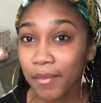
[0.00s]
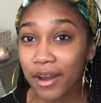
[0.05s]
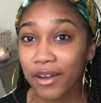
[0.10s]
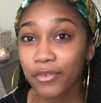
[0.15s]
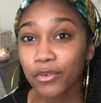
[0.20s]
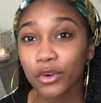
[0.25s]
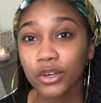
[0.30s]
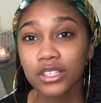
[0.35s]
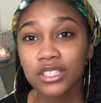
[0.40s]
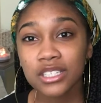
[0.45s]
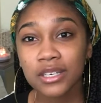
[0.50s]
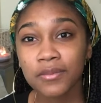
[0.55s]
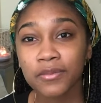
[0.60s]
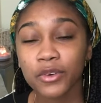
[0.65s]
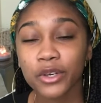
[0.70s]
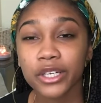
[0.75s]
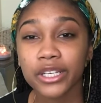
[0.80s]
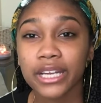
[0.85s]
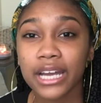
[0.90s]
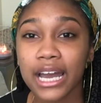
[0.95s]
My fourth tip
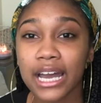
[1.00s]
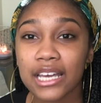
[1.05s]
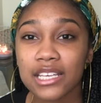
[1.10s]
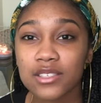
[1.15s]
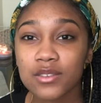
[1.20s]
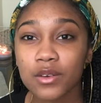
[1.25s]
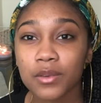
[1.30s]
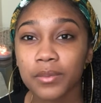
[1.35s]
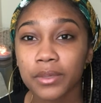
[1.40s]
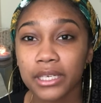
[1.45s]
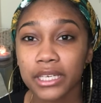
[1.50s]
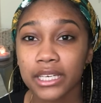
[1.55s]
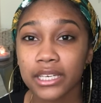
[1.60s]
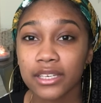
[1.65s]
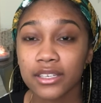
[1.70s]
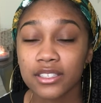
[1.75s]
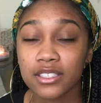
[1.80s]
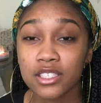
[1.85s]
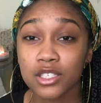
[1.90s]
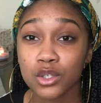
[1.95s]
for you guys would
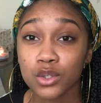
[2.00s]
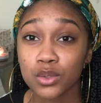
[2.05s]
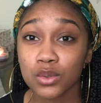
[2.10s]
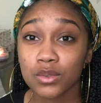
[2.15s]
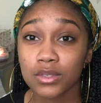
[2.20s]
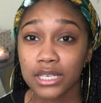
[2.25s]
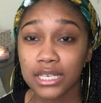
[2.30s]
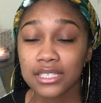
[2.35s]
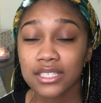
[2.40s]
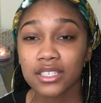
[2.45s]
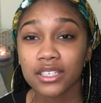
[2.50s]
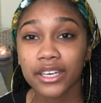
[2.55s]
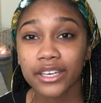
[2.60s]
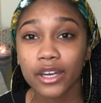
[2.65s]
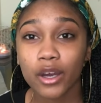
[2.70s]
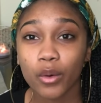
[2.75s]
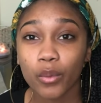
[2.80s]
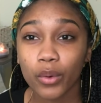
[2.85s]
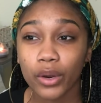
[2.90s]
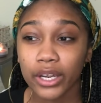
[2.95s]
be to designate
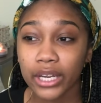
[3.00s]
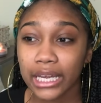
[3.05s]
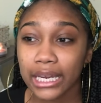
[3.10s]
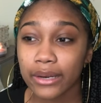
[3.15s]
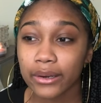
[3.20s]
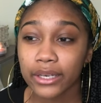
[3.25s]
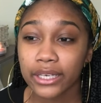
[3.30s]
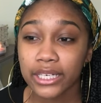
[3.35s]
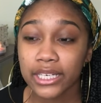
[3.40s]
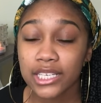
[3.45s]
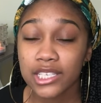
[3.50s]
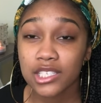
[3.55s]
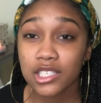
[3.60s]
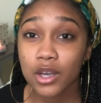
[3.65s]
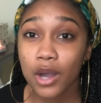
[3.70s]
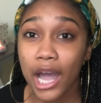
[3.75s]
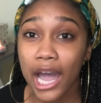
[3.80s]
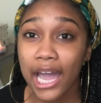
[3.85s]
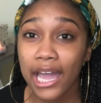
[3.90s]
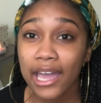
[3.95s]
a work area.
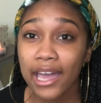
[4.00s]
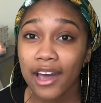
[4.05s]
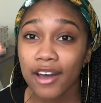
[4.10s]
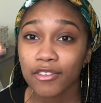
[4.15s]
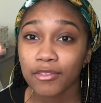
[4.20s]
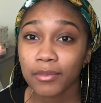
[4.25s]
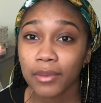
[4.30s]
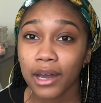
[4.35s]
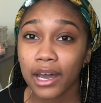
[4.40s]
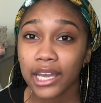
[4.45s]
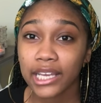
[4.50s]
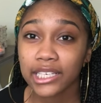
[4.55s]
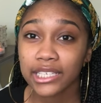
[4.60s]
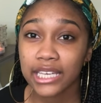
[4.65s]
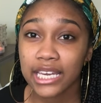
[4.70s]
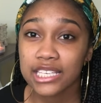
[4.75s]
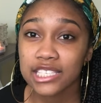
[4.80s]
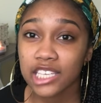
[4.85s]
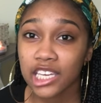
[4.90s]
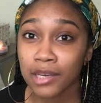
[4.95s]
So I have my
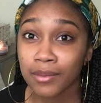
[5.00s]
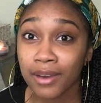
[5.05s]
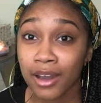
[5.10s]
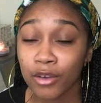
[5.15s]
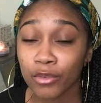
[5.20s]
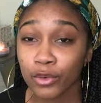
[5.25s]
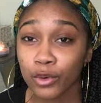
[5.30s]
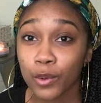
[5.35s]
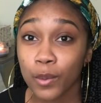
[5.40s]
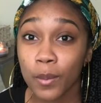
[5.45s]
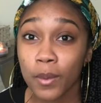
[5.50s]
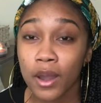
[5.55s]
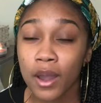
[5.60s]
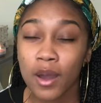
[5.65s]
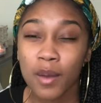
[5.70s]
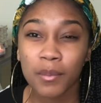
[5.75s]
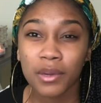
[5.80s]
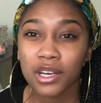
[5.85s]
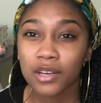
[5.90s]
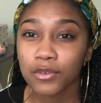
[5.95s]
desk in my room,
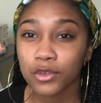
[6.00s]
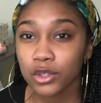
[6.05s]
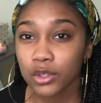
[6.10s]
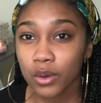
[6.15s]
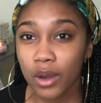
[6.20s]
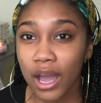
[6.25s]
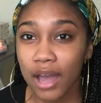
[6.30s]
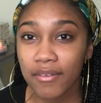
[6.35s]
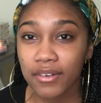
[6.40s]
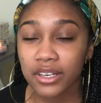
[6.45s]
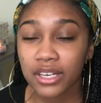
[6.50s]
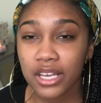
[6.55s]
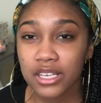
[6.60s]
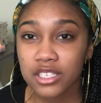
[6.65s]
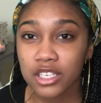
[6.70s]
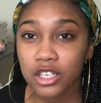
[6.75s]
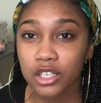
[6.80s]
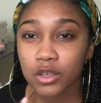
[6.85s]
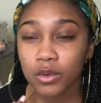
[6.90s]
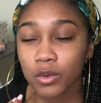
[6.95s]
but if you don't have a desk
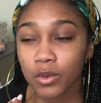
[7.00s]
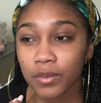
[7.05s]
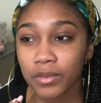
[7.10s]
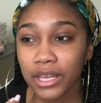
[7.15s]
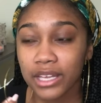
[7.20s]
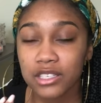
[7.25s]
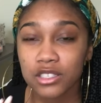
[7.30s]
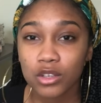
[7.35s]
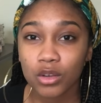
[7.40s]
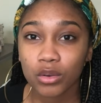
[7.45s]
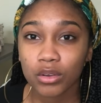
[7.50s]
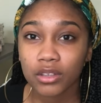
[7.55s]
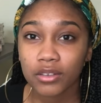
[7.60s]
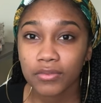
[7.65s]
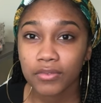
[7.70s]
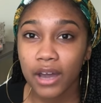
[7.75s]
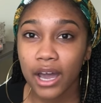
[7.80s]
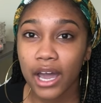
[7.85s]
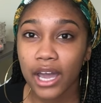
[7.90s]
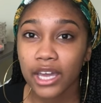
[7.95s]
in your room, that's totally
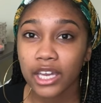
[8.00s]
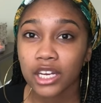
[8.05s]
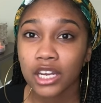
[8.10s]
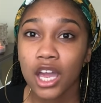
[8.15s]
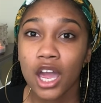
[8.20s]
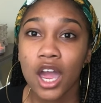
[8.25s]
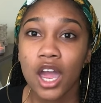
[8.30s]
fine.